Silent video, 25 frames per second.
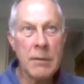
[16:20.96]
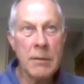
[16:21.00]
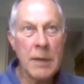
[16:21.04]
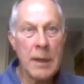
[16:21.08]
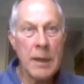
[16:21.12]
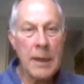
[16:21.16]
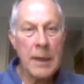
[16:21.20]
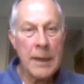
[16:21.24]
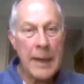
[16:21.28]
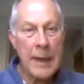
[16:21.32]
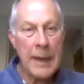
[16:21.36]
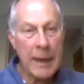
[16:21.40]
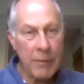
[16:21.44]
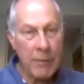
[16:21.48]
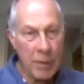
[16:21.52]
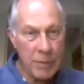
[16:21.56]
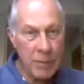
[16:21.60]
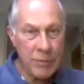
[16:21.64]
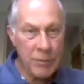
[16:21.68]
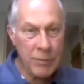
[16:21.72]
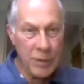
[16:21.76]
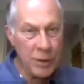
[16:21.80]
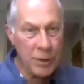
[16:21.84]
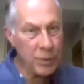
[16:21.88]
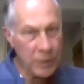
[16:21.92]
in our
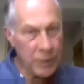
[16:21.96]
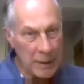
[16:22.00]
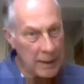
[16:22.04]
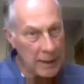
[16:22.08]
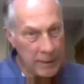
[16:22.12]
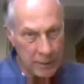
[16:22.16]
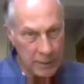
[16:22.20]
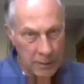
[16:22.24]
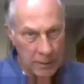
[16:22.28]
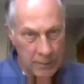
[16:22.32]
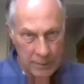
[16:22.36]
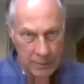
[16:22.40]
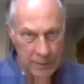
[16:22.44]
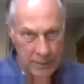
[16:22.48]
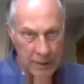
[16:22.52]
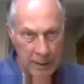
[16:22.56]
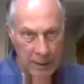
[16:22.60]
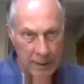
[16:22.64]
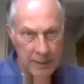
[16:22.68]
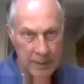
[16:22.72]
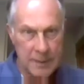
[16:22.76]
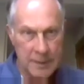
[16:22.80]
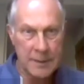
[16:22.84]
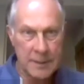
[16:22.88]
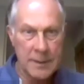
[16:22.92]
own UK
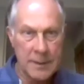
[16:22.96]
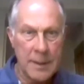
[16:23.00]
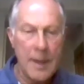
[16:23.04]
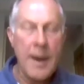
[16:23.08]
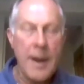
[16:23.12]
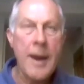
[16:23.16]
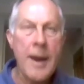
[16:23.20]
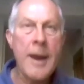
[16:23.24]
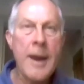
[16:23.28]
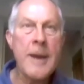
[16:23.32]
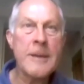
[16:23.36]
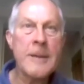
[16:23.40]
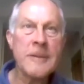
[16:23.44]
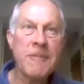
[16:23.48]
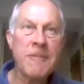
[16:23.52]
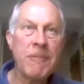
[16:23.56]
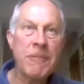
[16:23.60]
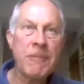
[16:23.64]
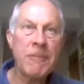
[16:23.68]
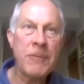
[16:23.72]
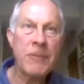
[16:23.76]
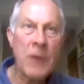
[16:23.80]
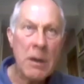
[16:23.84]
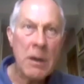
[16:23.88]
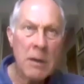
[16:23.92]
context, it's
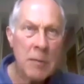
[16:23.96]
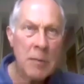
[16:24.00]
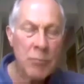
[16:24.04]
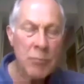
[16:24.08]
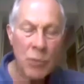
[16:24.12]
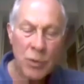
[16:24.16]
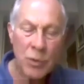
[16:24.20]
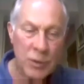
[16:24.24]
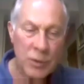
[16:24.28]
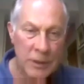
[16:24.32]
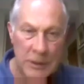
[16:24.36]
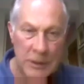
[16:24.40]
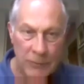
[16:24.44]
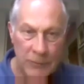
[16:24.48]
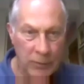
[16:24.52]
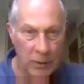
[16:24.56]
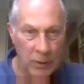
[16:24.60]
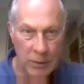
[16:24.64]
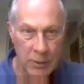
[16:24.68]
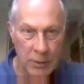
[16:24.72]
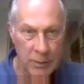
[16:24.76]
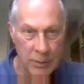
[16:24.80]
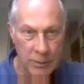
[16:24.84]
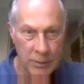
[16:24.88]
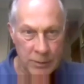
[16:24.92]
far more
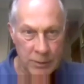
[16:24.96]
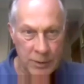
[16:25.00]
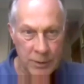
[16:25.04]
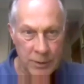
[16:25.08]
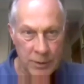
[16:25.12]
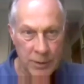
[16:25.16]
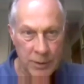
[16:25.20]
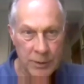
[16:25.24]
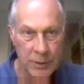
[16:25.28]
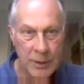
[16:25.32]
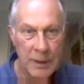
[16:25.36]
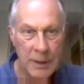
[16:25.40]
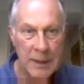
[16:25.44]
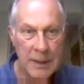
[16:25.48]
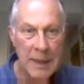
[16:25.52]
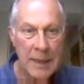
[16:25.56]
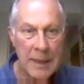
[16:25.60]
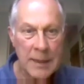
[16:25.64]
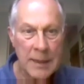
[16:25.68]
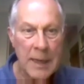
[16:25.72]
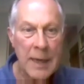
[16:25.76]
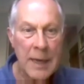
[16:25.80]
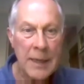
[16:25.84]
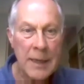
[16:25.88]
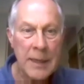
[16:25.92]
difficult to get
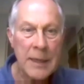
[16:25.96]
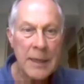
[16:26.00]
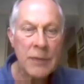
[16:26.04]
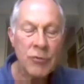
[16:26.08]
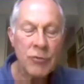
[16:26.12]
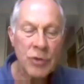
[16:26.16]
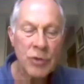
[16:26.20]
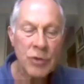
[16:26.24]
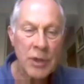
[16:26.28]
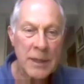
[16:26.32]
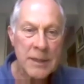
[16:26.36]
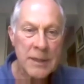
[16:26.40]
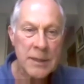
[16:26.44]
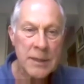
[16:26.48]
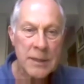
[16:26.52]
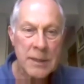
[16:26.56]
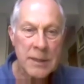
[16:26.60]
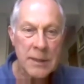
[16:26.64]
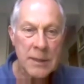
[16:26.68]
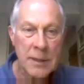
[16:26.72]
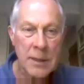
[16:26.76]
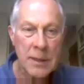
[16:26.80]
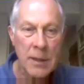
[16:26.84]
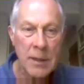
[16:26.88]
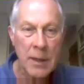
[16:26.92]
any
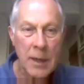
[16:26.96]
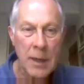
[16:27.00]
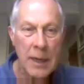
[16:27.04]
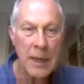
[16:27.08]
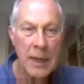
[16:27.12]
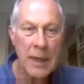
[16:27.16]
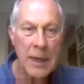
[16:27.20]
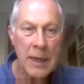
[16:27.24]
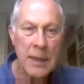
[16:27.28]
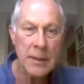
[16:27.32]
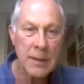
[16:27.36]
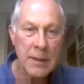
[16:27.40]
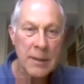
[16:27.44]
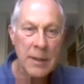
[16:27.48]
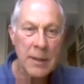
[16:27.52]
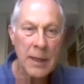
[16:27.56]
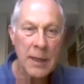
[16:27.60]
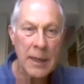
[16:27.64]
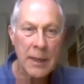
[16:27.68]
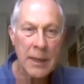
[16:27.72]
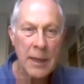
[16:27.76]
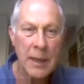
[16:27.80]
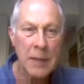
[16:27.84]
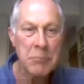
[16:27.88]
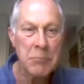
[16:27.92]
interest in
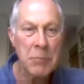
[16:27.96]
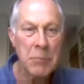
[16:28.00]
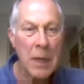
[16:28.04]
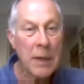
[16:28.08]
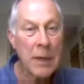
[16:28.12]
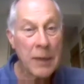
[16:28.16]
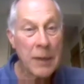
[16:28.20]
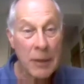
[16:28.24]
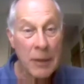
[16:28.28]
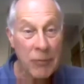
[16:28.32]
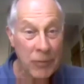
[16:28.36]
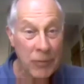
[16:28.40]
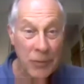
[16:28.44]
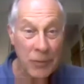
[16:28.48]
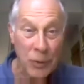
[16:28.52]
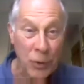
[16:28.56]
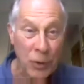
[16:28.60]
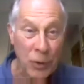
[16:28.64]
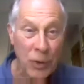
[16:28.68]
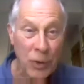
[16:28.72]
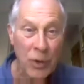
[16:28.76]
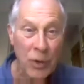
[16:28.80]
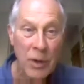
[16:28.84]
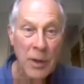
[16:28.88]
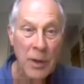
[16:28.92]
and money
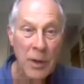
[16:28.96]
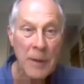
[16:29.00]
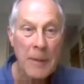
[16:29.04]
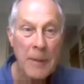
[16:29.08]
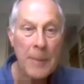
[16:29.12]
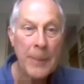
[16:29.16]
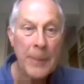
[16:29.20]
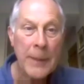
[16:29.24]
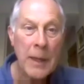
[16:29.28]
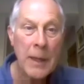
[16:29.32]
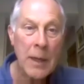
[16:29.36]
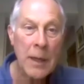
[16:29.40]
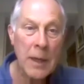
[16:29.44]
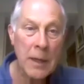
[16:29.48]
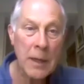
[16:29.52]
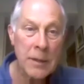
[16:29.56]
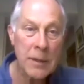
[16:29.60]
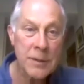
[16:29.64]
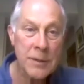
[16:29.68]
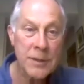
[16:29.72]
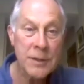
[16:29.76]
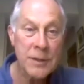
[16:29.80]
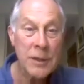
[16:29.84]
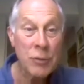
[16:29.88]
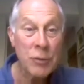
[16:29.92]
for
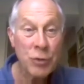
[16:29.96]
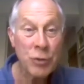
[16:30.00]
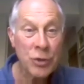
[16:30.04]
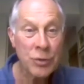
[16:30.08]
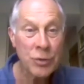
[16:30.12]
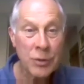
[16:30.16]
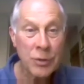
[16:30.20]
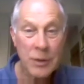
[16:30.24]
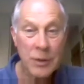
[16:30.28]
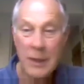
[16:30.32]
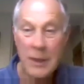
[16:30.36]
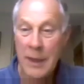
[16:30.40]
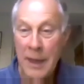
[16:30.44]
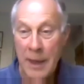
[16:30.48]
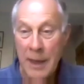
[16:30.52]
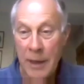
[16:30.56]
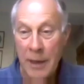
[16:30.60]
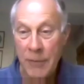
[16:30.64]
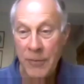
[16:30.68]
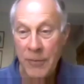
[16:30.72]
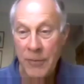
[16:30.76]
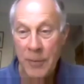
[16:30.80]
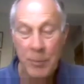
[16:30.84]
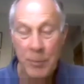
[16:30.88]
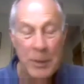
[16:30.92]
social
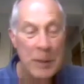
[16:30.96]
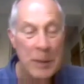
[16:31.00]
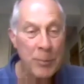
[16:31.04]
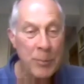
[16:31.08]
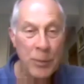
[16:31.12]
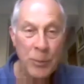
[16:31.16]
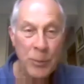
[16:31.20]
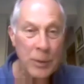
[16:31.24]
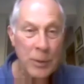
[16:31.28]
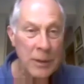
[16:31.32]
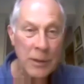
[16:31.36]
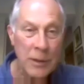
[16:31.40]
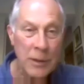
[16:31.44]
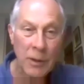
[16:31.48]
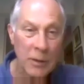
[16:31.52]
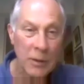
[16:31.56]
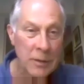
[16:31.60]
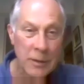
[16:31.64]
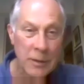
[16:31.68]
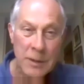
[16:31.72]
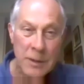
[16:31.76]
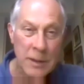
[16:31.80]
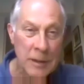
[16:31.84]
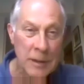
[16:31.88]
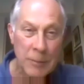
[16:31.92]
care for people with
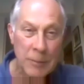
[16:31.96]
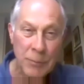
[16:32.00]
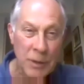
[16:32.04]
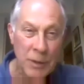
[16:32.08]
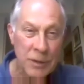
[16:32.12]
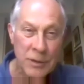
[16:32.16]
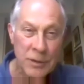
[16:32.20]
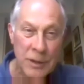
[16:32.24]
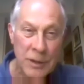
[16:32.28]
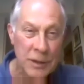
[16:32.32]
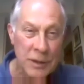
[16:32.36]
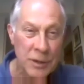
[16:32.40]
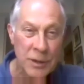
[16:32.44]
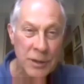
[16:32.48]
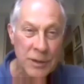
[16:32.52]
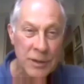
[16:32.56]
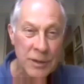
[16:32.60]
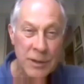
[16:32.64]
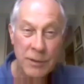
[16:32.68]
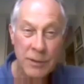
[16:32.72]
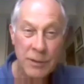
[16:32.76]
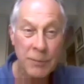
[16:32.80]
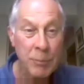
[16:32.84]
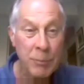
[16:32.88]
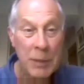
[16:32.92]
long-term conditions,
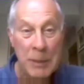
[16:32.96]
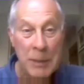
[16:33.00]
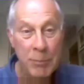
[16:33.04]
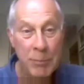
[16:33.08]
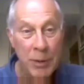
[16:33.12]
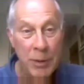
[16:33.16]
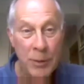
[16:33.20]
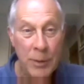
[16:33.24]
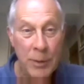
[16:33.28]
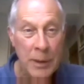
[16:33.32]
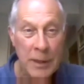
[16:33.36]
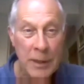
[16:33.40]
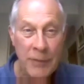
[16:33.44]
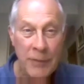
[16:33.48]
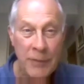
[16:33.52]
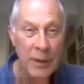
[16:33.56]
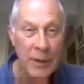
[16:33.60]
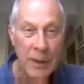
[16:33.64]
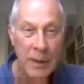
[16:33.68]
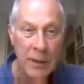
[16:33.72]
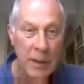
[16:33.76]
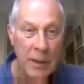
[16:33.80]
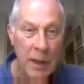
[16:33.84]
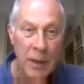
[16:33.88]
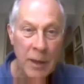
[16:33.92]
sort of people who are living
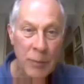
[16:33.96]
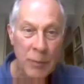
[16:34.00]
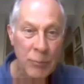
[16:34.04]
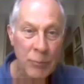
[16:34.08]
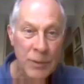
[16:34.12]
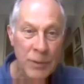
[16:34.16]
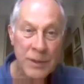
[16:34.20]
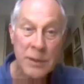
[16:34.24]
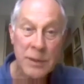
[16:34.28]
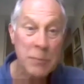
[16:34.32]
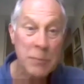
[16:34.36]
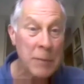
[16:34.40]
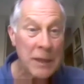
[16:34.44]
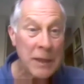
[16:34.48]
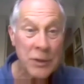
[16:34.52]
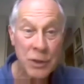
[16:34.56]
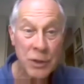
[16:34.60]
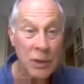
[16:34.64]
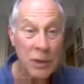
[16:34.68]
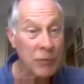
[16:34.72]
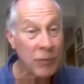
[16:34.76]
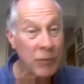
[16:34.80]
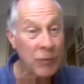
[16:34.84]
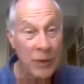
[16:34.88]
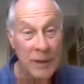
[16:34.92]
at home with
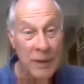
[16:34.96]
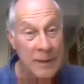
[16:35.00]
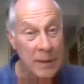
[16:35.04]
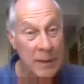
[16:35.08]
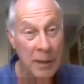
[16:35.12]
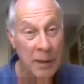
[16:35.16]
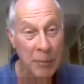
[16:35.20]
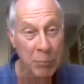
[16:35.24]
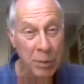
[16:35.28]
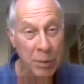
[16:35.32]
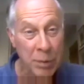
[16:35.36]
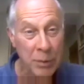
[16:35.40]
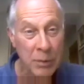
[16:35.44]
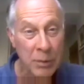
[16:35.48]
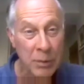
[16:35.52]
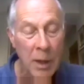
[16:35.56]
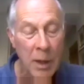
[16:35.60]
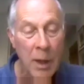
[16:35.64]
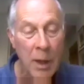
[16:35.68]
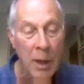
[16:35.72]
dementia, for example,